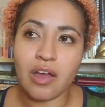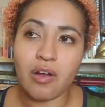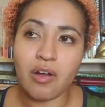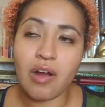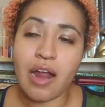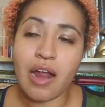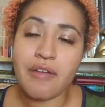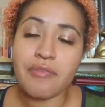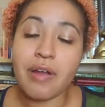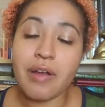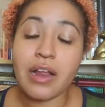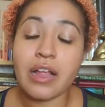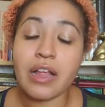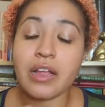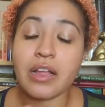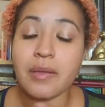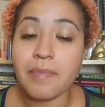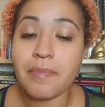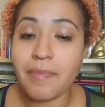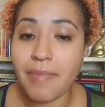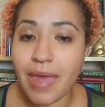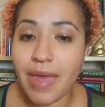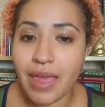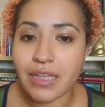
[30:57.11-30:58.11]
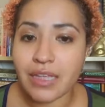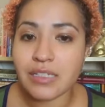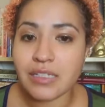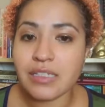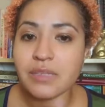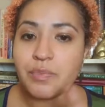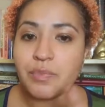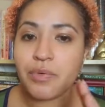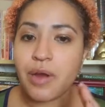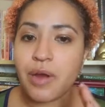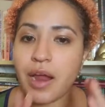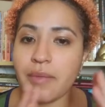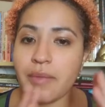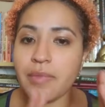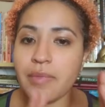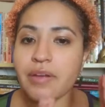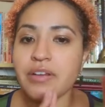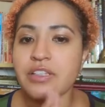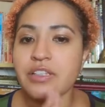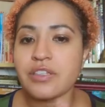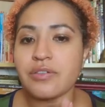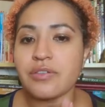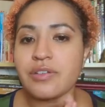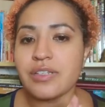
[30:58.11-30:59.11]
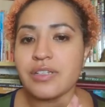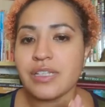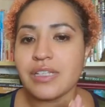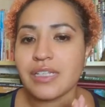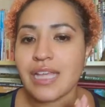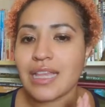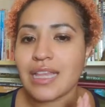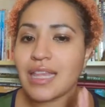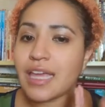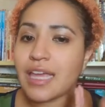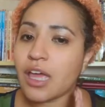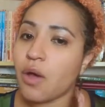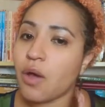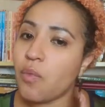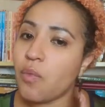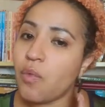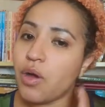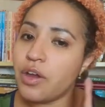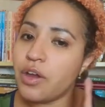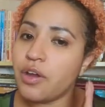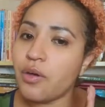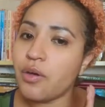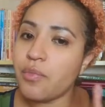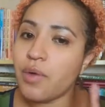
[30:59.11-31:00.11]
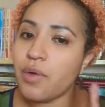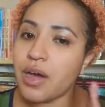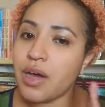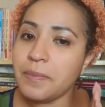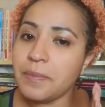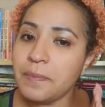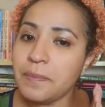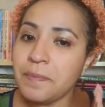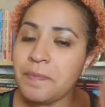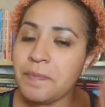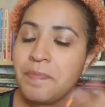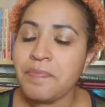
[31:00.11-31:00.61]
or I recommend primary sources at like a 101.